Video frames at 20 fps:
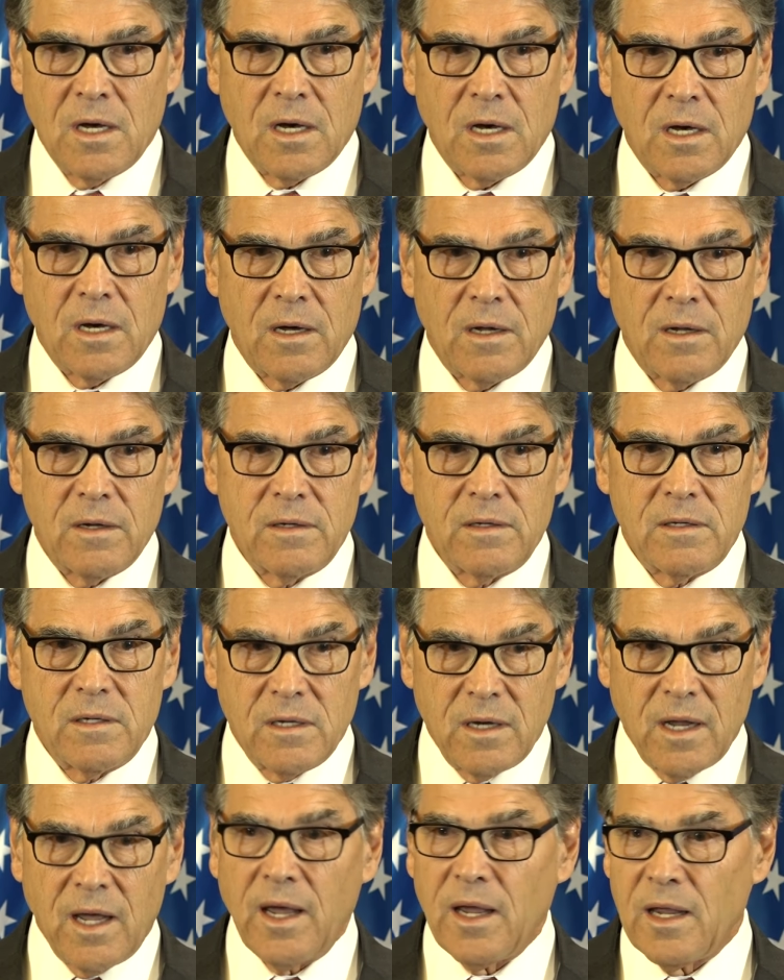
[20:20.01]
Uh,
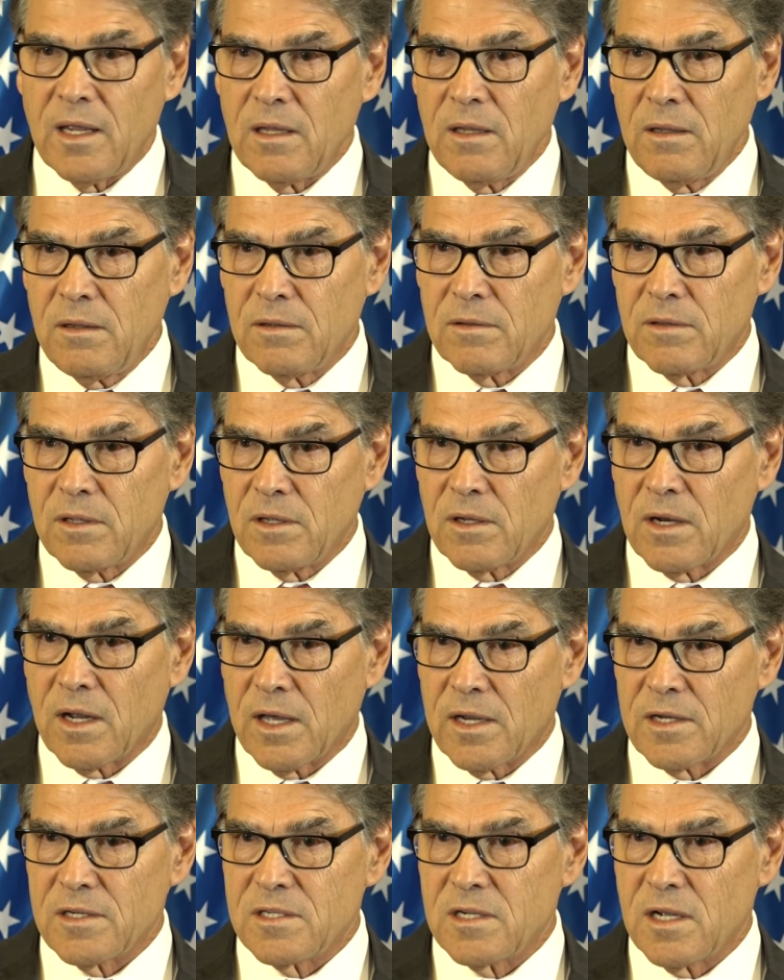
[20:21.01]
today, the
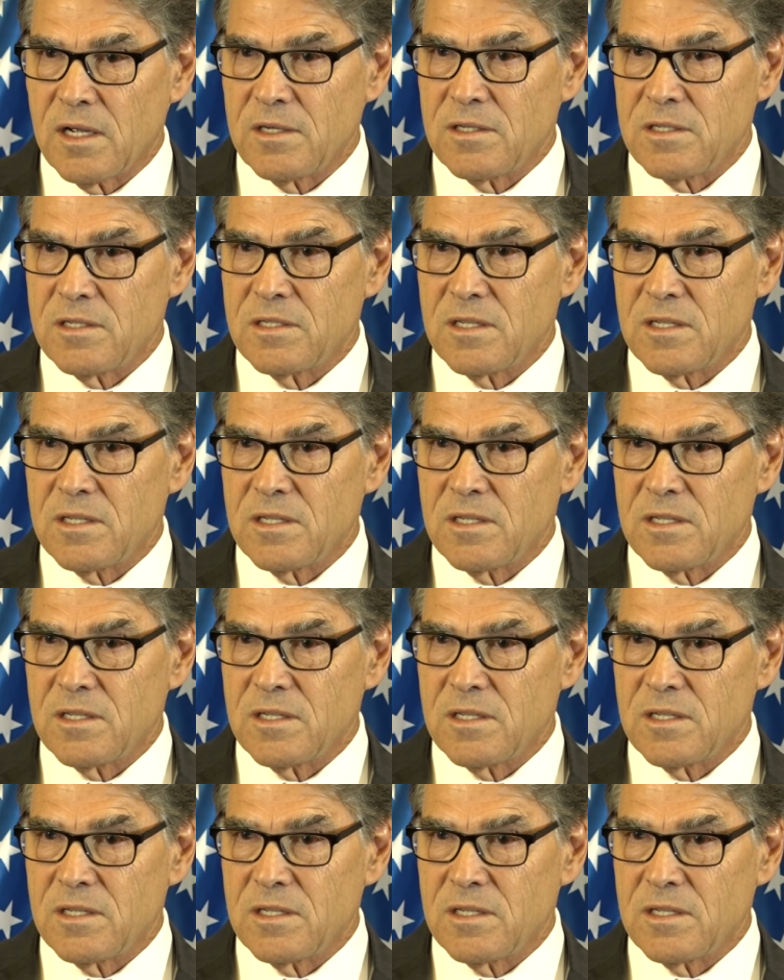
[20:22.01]
United States